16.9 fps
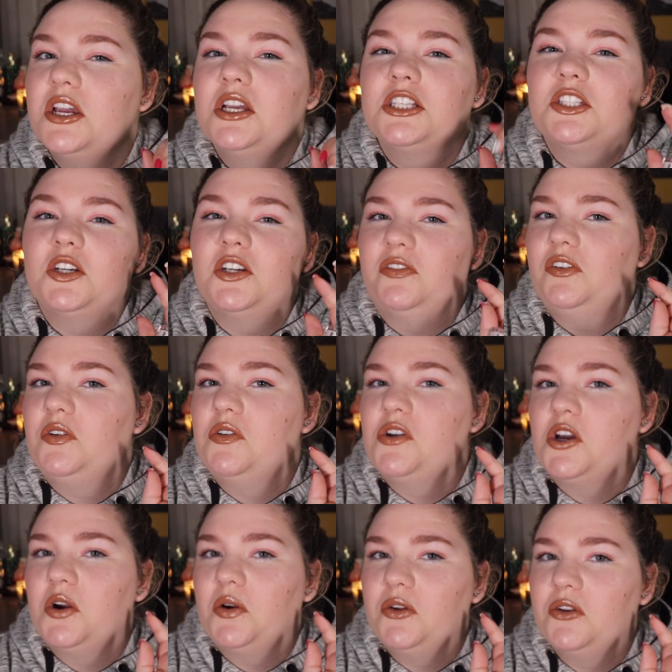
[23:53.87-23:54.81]
So if you
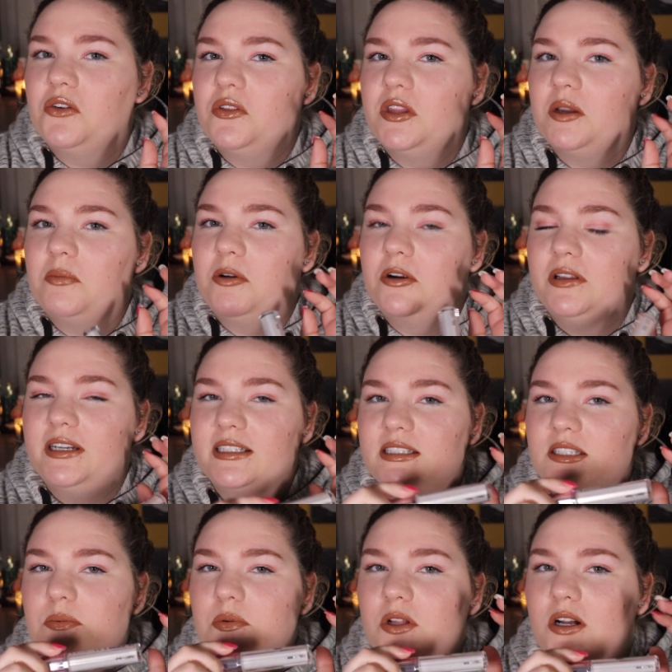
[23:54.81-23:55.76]
know you don't like pearlized
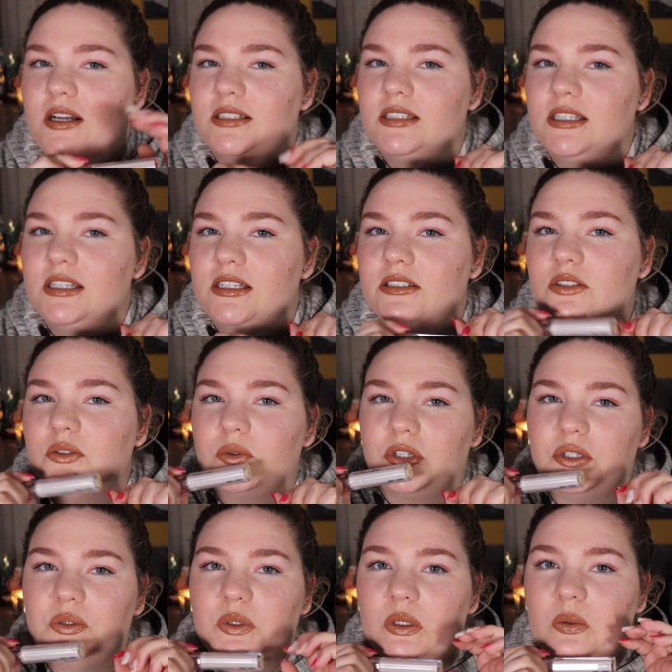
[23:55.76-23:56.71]
lip glosses, or
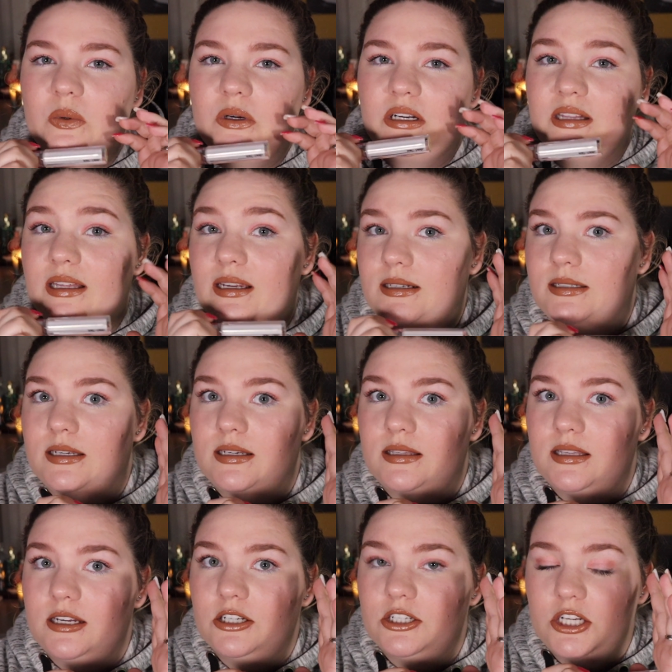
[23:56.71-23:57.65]
you don't want to like take
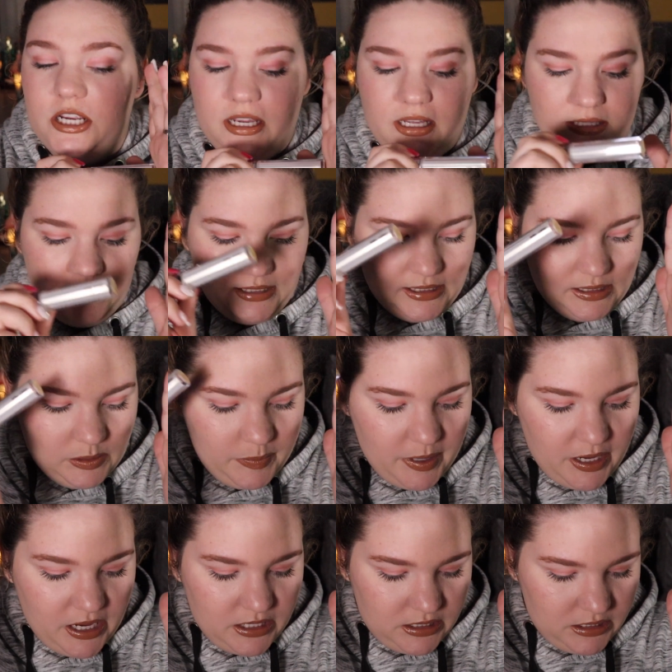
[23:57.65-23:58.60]
that chance and
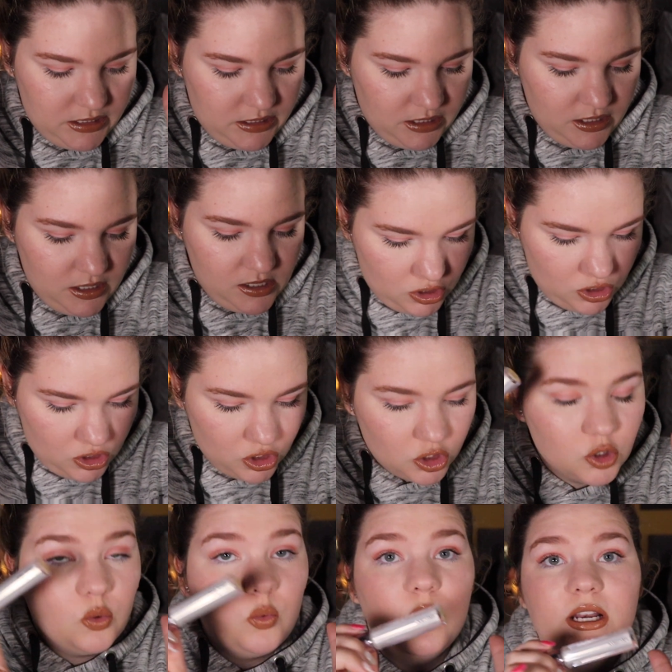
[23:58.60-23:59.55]
spend
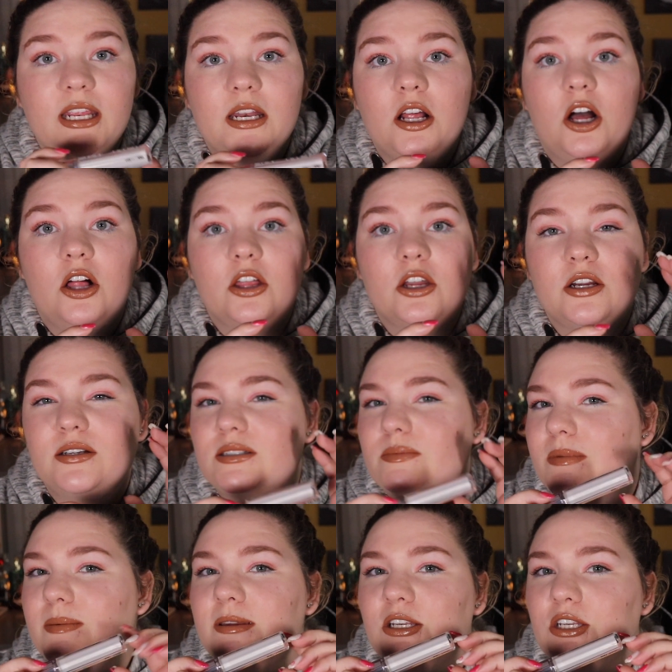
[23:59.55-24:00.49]
$20,
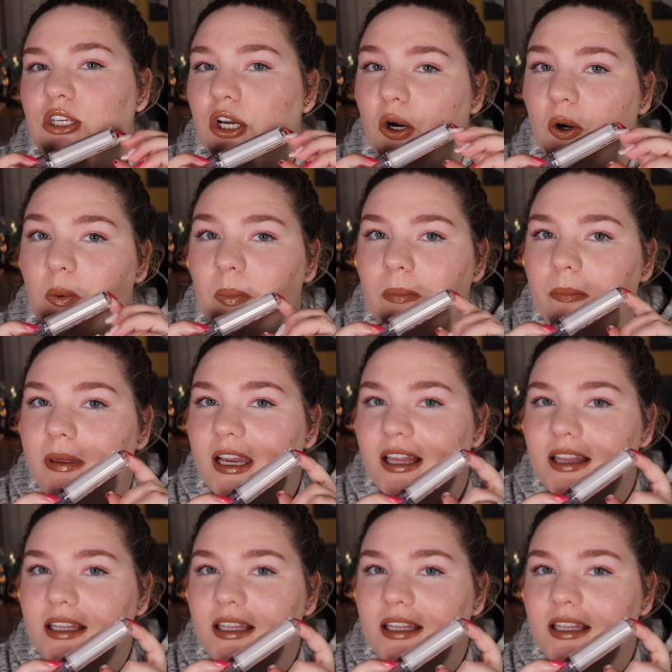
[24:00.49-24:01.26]
maybe don't pick